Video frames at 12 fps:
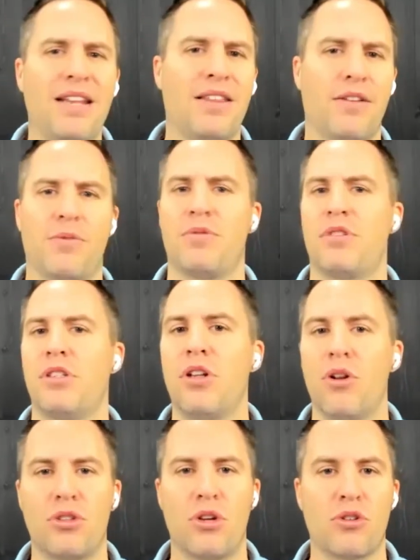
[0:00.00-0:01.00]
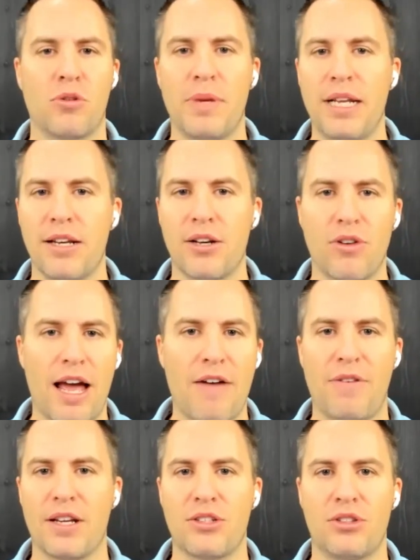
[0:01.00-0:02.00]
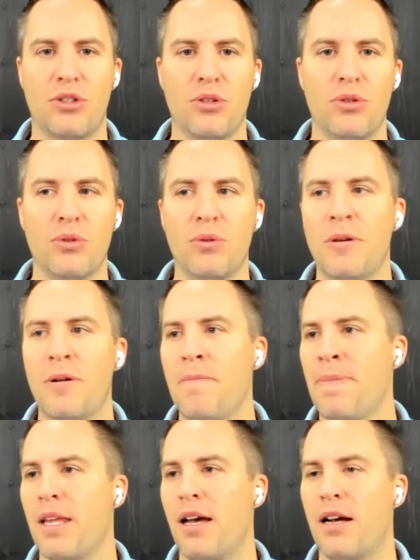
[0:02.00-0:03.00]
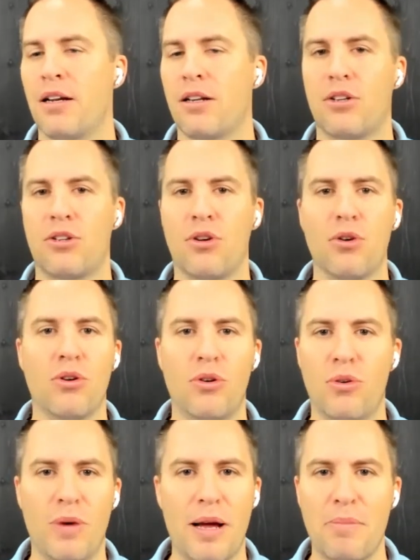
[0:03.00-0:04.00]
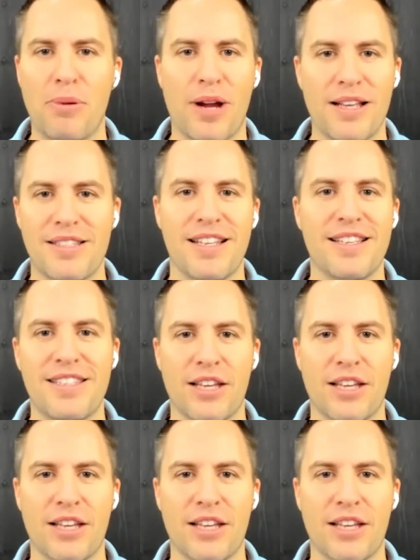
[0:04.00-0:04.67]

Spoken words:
anything from, you know, social media graphics to Google web presence.